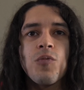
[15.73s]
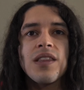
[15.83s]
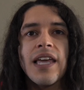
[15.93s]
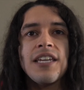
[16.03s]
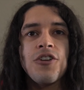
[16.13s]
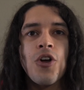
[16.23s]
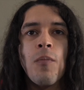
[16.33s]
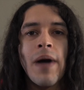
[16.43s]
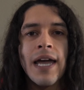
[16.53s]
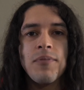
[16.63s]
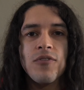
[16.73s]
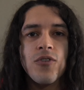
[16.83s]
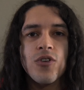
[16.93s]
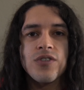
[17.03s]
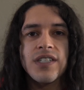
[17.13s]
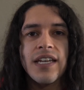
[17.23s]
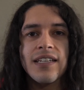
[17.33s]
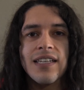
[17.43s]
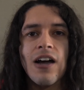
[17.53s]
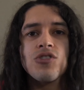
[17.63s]
with letting you know my preferred
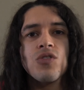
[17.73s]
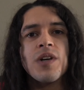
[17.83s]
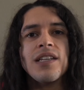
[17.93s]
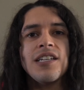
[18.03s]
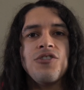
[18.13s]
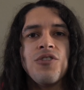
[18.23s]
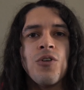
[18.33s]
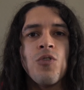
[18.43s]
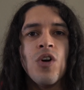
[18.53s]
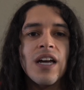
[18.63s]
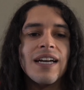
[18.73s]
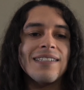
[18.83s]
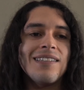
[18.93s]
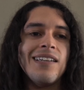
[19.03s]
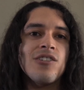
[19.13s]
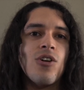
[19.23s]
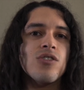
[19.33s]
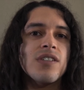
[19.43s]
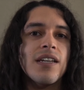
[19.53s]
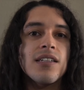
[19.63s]
settings, I also want to let you know, guys, these are
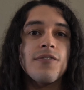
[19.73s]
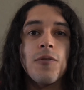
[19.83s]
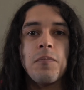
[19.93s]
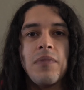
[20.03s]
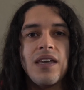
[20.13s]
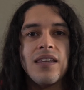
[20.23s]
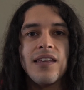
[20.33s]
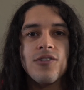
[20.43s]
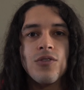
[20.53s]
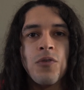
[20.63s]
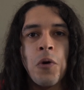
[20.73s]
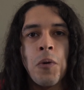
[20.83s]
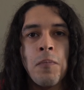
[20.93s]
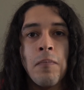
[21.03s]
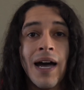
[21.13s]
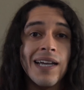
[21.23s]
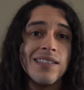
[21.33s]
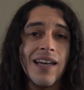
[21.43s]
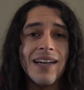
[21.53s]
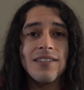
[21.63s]
settings for me. These are for my
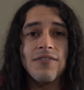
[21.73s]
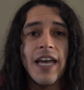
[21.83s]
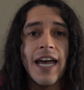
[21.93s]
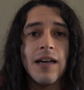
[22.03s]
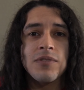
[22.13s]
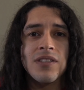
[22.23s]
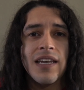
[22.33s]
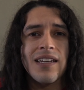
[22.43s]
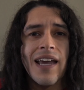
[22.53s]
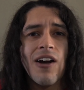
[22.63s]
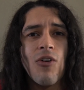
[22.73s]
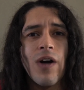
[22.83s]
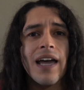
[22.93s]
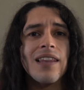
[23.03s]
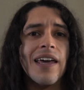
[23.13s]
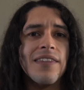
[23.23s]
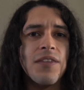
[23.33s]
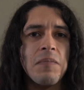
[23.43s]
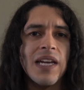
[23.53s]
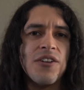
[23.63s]
size of dabs and how I like
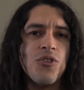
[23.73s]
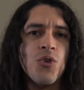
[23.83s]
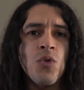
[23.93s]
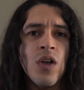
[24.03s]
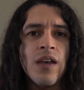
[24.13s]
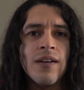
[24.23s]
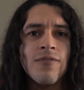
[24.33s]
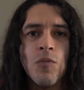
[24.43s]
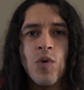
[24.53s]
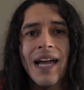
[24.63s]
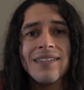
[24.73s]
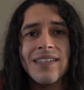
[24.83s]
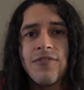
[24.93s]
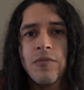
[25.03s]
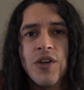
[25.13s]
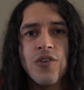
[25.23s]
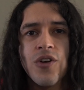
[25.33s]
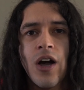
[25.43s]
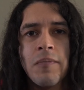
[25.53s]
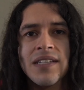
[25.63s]
them. And I do, from what I see from other
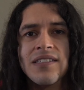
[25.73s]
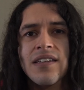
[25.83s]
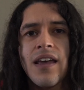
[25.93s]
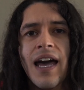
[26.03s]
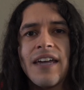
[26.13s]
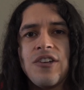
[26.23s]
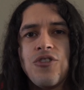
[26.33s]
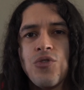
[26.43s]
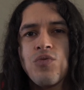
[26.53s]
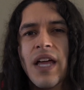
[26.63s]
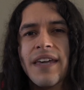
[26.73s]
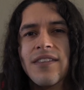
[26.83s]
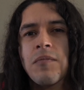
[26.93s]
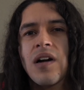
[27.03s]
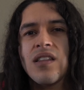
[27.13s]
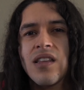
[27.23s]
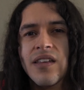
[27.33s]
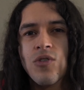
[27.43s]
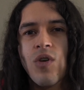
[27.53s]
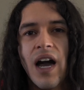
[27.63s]
comments, I do like them a
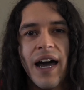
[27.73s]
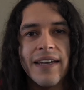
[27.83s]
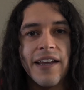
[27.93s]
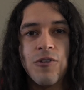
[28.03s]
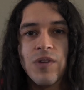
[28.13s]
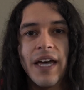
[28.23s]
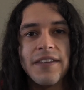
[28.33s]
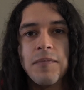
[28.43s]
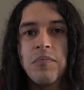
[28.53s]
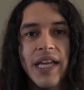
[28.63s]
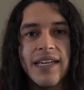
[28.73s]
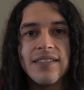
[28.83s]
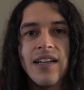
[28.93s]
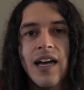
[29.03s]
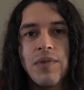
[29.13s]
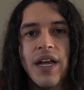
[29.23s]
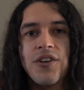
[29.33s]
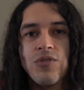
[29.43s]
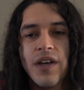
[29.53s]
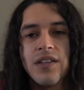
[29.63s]
little hot. I don't like them blazing hot, but I
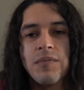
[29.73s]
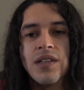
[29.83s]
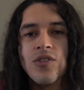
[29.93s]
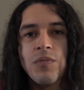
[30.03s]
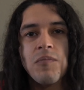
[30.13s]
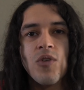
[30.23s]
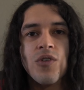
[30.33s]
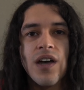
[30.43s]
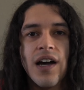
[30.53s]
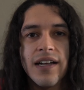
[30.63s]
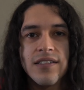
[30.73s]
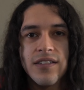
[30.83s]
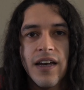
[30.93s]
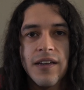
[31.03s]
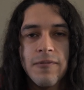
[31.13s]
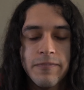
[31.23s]
do like them a little bit more on the hot side.